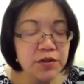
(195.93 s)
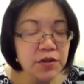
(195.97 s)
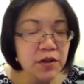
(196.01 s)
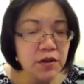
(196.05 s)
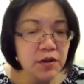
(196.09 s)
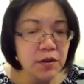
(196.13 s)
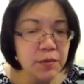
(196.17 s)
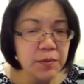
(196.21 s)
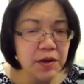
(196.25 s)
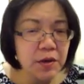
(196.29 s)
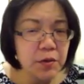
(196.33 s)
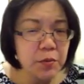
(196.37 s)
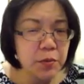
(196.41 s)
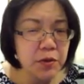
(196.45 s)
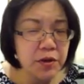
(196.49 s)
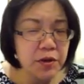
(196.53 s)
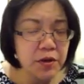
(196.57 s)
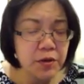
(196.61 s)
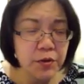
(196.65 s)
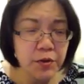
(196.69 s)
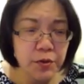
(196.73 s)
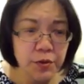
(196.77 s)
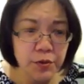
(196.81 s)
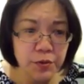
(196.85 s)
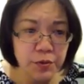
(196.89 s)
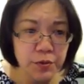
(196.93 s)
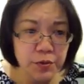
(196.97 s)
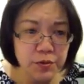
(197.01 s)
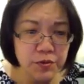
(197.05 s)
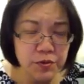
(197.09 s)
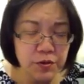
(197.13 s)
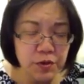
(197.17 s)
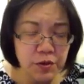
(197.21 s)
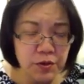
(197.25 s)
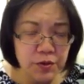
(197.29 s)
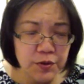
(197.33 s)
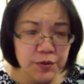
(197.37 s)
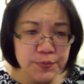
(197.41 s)
We'll talk about what
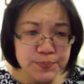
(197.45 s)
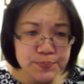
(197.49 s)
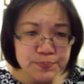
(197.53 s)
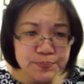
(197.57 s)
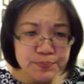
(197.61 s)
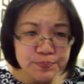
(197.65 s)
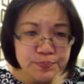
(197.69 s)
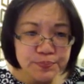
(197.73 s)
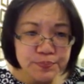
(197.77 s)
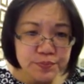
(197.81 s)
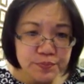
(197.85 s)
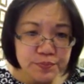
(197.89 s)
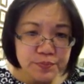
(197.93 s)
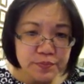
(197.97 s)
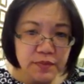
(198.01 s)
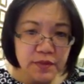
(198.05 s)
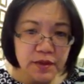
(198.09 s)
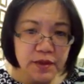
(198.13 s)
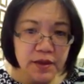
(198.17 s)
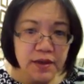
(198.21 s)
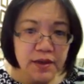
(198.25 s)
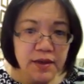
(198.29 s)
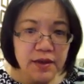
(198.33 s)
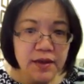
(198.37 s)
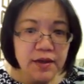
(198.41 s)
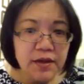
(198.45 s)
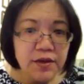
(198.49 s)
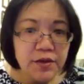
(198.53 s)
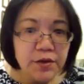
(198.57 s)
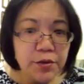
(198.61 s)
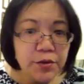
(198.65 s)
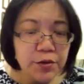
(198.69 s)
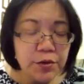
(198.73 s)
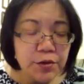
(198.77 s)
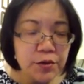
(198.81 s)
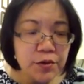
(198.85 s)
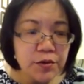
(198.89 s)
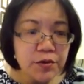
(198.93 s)
kernels are.
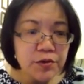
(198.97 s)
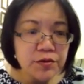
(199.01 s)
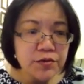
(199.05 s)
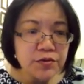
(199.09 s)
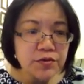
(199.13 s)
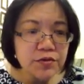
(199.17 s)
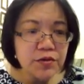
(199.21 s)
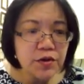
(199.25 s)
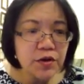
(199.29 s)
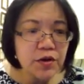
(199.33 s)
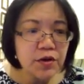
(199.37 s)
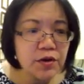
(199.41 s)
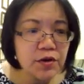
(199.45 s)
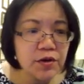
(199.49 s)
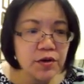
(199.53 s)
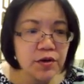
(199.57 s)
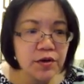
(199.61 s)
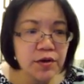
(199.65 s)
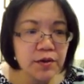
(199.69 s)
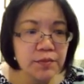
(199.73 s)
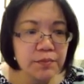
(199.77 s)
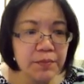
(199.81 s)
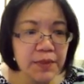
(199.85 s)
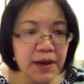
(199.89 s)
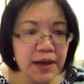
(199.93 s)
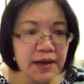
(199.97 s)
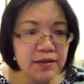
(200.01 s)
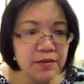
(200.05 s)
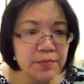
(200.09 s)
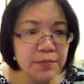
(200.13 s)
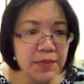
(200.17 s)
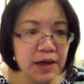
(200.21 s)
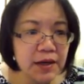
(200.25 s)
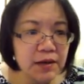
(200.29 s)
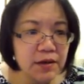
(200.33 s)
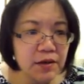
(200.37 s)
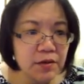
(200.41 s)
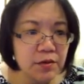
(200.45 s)
Kernels are
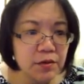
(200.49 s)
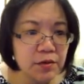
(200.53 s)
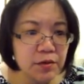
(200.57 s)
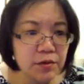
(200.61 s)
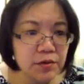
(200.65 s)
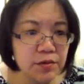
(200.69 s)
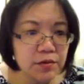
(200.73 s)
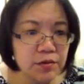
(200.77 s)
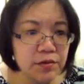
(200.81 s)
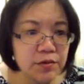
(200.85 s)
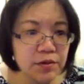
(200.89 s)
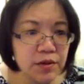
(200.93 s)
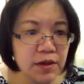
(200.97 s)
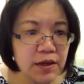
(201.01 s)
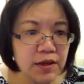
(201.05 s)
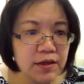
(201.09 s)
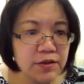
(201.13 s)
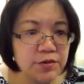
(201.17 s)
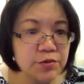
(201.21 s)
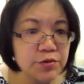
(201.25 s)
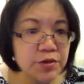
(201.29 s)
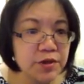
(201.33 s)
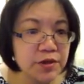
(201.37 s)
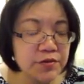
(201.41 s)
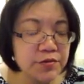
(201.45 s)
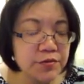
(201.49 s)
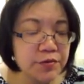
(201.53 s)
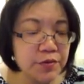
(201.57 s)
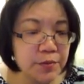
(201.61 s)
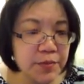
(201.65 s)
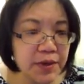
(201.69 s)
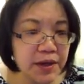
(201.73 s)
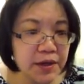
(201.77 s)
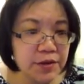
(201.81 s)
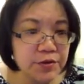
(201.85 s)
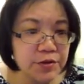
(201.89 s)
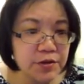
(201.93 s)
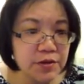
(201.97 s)
mathematical
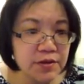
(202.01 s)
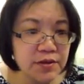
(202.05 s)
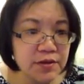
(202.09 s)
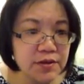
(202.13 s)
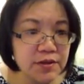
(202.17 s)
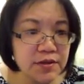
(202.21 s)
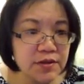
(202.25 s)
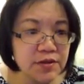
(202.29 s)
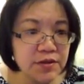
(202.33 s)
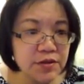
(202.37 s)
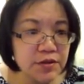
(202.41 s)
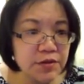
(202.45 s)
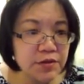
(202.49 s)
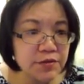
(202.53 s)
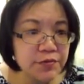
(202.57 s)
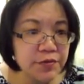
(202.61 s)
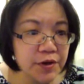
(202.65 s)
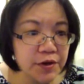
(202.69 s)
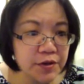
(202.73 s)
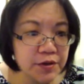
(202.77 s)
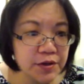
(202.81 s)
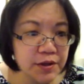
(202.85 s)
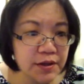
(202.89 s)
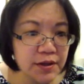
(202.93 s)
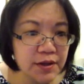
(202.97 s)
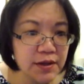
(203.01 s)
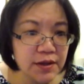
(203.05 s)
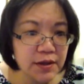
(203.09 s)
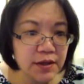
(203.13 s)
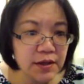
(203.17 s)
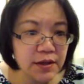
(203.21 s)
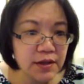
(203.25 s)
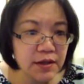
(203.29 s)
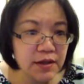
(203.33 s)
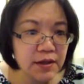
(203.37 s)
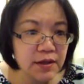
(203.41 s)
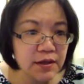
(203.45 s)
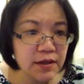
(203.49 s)
transformations that are very
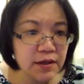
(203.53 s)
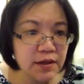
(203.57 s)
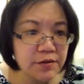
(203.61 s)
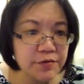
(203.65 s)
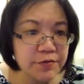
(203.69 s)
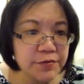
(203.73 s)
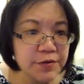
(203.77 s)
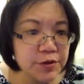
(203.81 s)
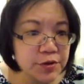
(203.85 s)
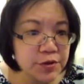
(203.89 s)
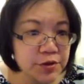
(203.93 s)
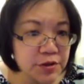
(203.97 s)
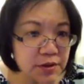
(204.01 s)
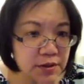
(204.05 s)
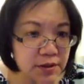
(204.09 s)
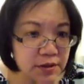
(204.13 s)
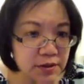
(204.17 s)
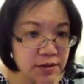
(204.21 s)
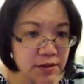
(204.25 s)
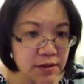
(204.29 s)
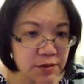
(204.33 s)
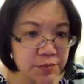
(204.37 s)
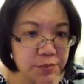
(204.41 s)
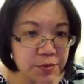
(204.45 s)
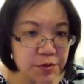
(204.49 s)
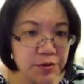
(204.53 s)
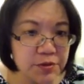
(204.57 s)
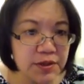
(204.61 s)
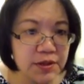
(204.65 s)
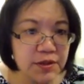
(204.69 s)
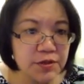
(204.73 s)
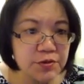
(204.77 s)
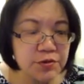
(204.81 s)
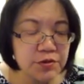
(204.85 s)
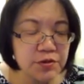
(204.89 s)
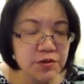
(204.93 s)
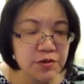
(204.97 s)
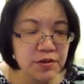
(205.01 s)
efficient
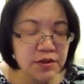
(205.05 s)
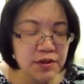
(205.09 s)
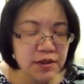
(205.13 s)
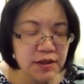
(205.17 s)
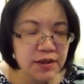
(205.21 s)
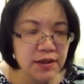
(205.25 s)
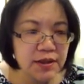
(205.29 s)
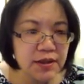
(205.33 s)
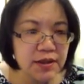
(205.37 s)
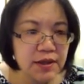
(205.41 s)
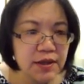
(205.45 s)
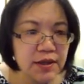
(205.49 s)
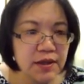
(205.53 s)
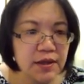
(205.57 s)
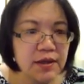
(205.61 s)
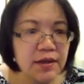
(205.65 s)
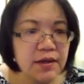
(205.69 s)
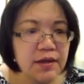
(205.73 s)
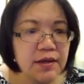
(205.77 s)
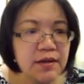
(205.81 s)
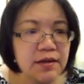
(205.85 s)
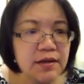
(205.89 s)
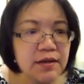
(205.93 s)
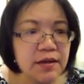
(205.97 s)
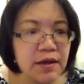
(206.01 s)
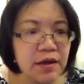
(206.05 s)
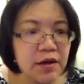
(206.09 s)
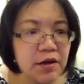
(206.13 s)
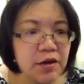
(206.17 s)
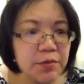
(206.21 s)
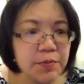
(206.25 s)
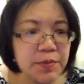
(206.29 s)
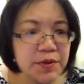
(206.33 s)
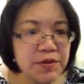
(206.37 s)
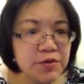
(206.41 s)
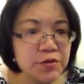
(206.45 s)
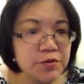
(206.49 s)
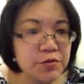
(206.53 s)
computationally. They
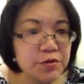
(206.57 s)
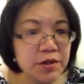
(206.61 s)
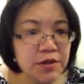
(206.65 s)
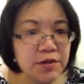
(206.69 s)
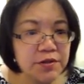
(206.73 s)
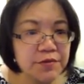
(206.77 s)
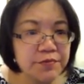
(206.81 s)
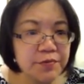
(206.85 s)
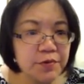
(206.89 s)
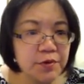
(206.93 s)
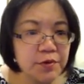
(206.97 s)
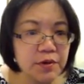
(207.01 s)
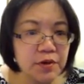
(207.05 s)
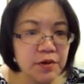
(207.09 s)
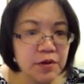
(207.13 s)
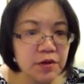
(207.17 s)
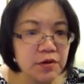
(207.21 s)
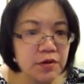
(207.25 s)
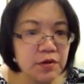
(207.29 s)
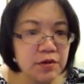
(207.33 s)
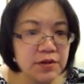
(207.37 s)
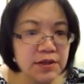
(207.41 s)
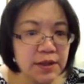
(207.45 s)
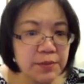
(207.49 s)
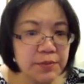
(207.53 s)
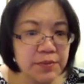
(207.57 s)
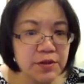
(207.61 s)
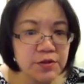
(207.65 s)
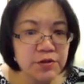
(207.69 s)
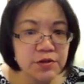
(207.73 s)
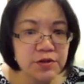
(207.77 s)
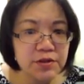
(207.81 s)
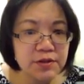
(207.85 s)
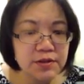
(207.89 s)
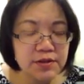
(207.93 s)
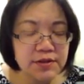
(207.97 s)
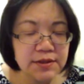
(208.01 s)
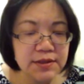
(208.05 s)
help us transform low
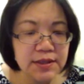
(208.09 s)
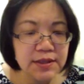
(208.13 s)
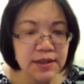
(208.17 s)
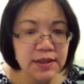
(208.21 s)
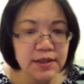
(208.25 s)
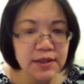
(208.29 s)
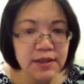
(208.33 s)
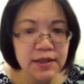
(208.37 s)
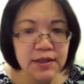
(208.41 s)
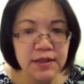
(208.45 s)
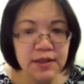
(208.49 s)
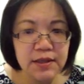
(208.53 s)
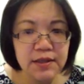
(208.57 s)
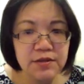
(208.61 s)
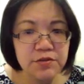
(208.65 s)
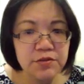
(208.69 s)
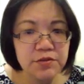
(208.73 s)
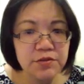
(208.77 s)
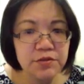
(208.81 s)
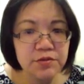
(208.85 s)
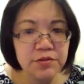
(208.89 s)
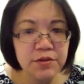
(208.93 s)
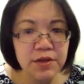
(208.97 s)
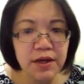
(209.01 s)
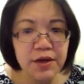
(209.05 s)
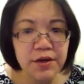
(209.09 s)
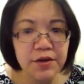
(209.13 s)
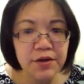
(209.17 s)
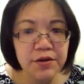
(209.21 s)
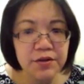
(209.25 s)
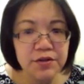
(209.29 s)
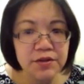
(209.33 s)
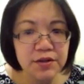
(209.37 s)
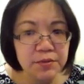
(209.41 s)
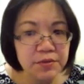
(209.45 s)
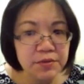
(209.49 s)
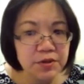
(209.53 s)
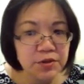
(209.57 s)
dimension data into
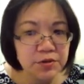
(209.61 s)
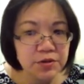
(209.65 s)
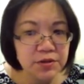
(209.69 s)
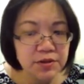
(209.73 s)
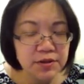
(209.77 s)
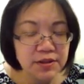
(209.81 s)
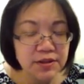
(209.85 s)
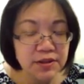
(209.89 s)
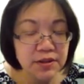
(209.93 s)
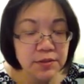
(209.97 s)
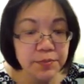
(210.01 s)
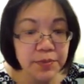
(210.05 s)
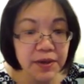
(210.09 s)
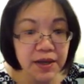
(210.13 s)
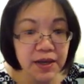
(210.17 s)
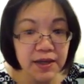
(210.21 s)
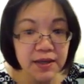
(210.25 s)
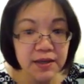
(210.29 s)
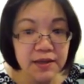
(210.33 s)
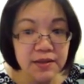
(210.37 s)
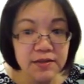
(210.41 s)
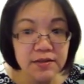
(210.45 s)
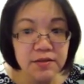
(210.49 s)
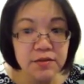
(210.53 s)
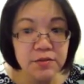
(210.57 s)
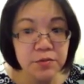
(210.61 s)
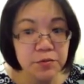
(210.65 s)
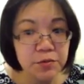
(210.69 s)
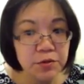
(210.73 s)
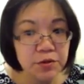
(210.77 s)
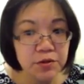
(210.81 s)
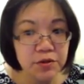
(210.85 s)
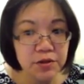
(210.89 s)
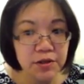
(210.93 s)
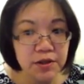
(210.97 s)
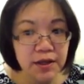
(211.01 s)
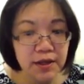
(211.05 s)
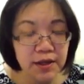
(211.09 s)
higher dimension space, and
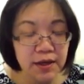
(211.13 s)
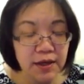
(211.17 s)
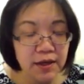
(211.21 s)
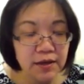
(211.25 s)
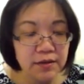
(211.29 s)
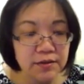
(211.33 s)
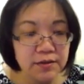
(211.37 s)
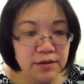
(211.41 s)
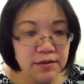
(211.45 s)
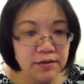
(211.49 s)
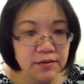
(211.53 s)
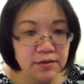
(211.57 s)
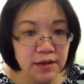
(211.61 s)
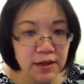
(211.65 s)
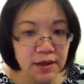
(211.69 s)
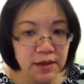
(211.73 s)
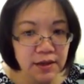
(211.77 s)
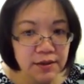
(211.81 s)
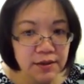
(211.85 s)
we'll look at how